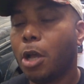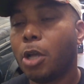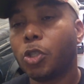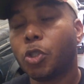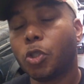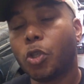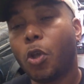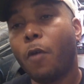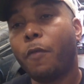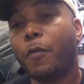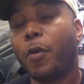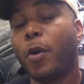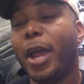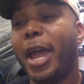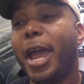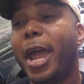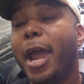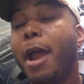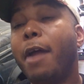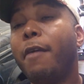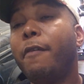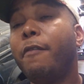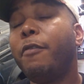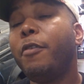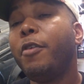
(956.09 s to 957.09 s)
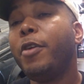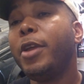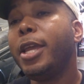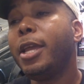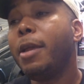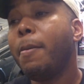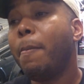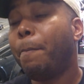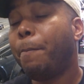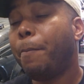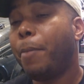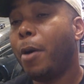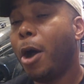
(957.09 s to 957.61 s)
So for
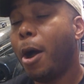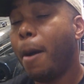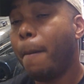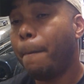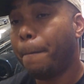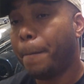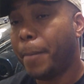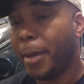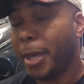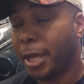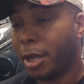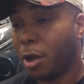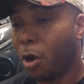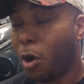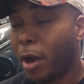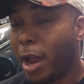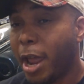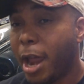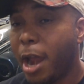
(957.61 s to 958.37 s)
every pumping or